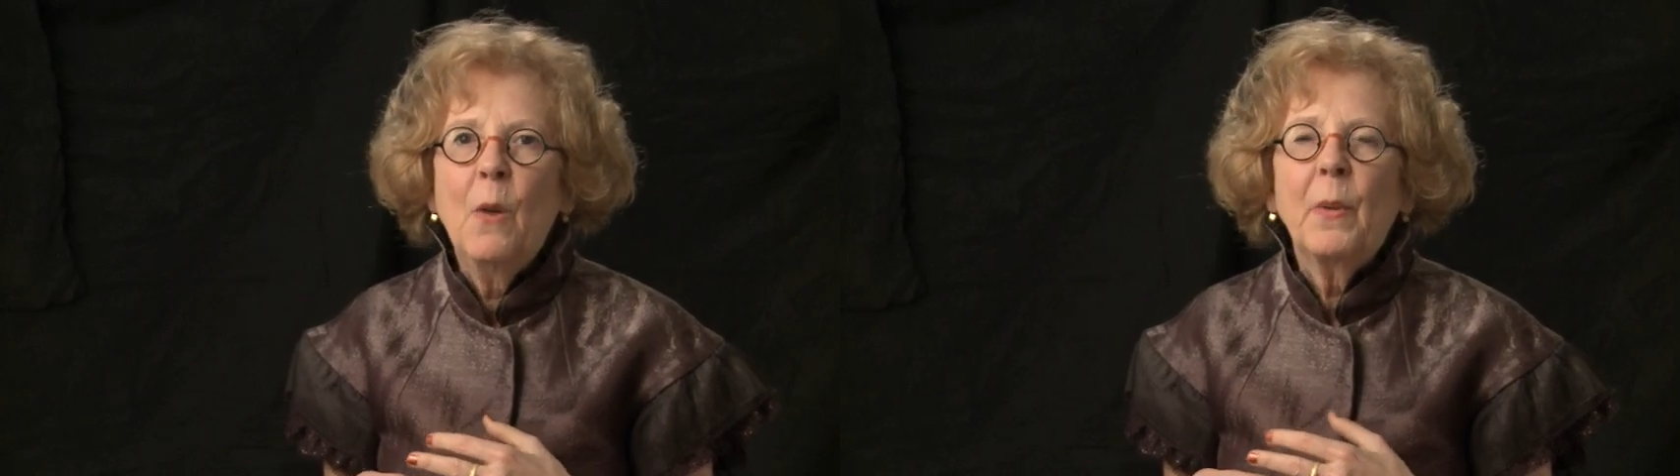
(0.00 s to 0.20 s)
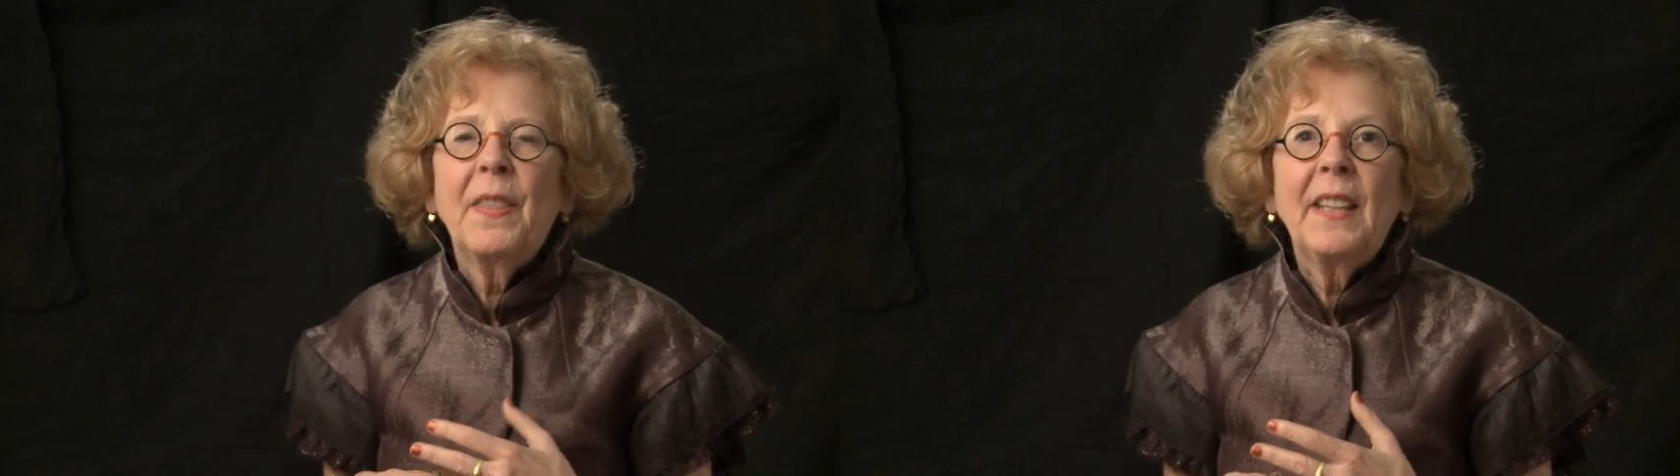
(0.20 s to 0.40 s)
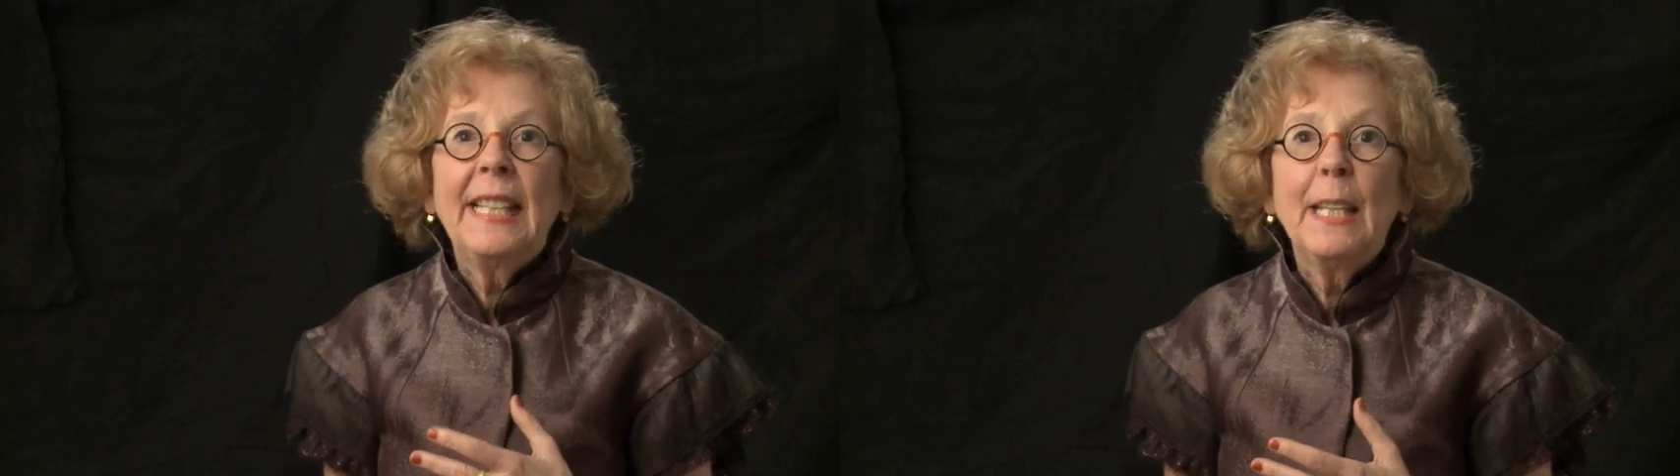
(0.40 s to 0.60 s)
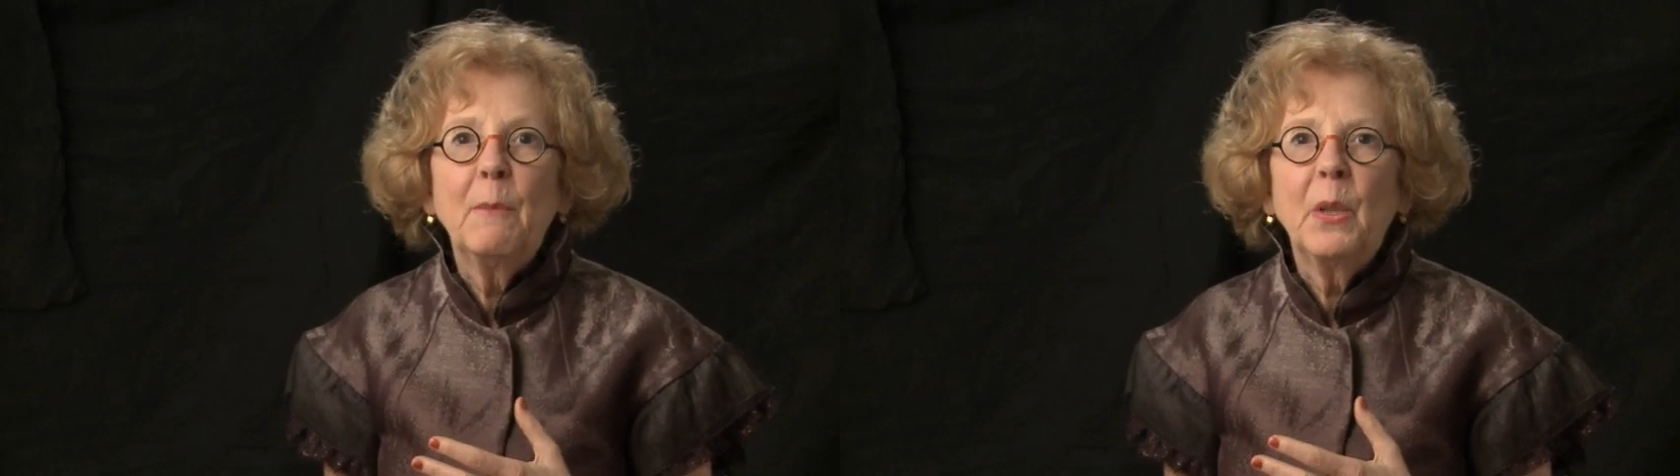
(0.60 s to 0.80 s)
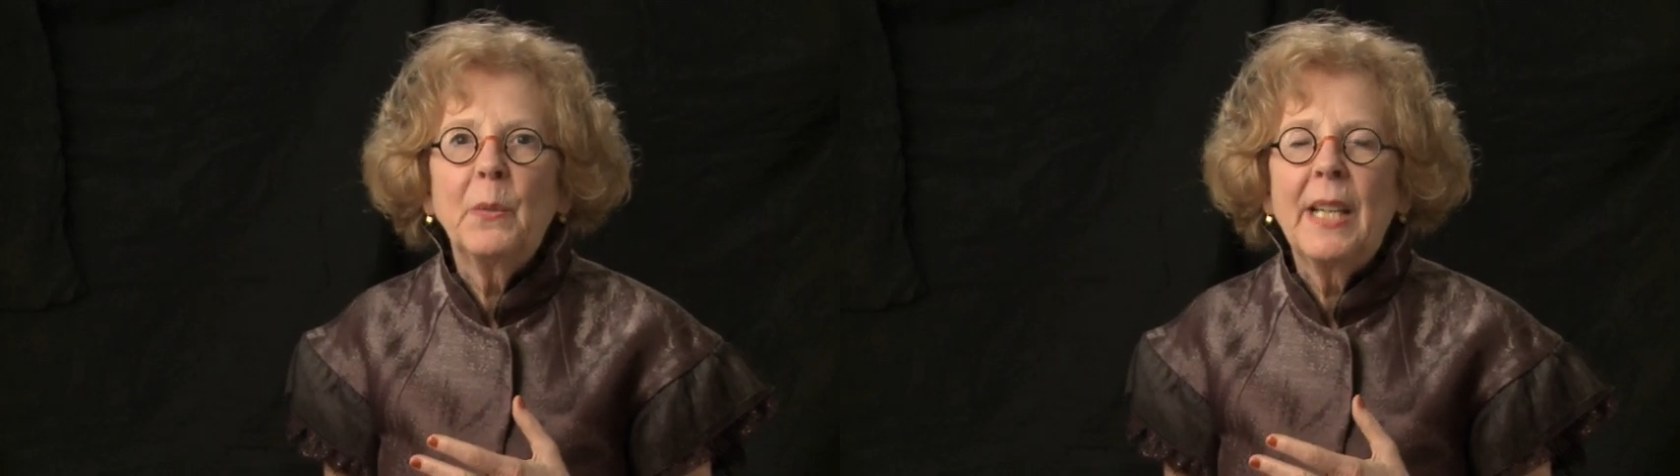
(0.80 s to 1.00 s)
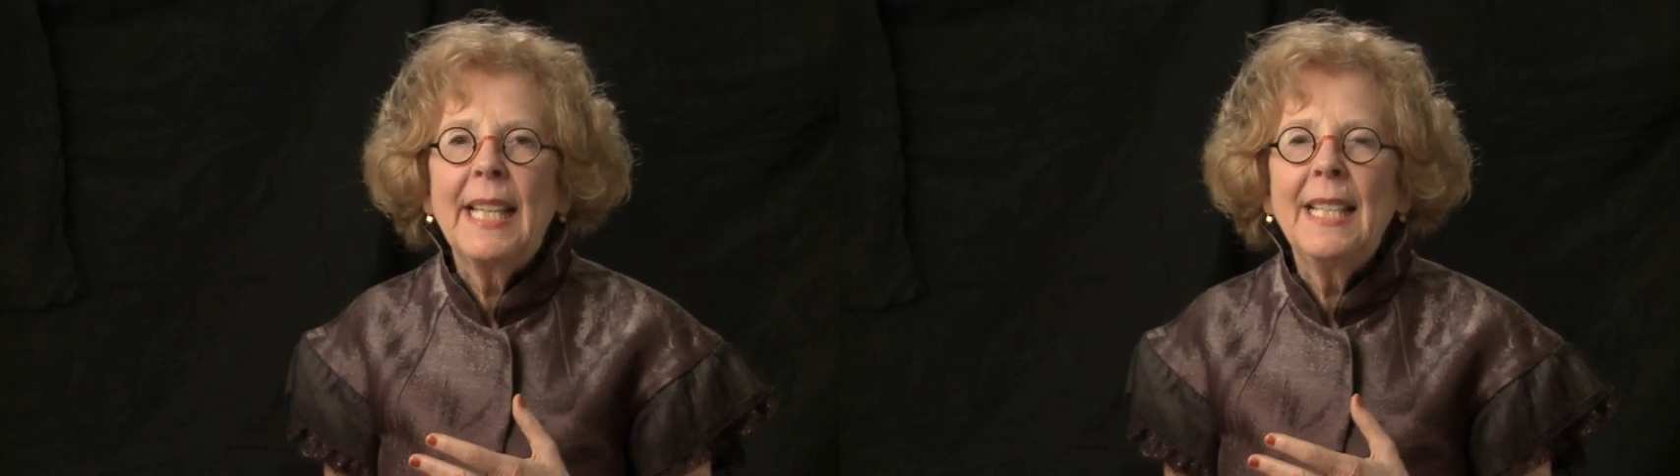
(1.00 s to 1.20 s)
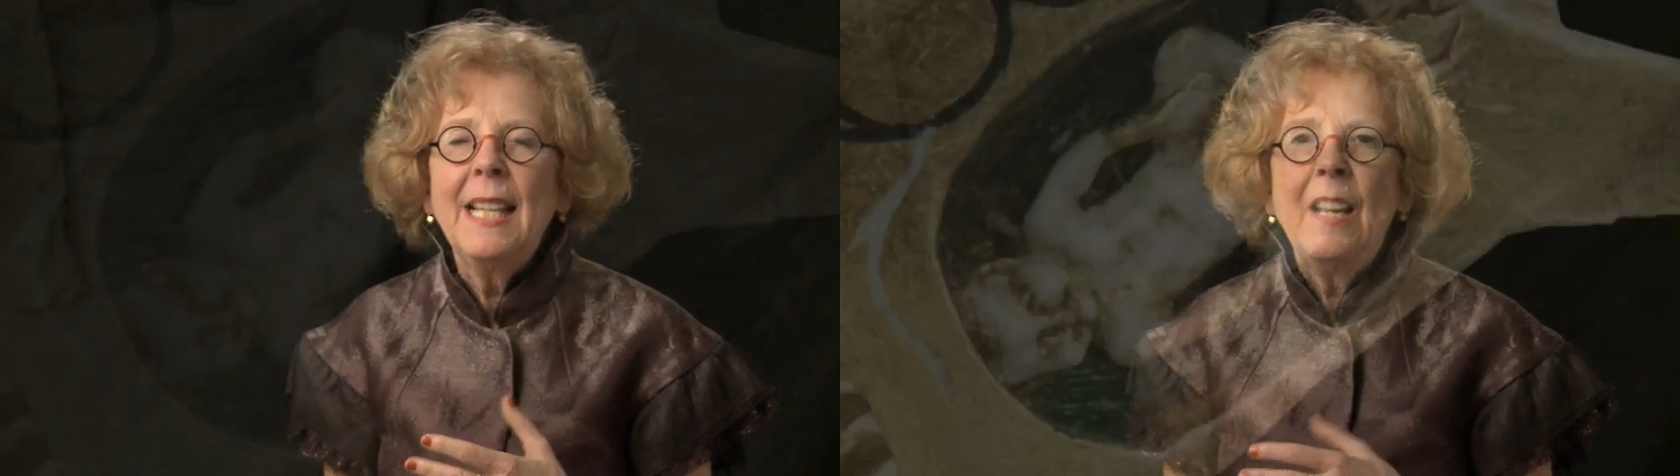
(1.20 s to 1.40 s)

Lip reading: With the gimmel ring,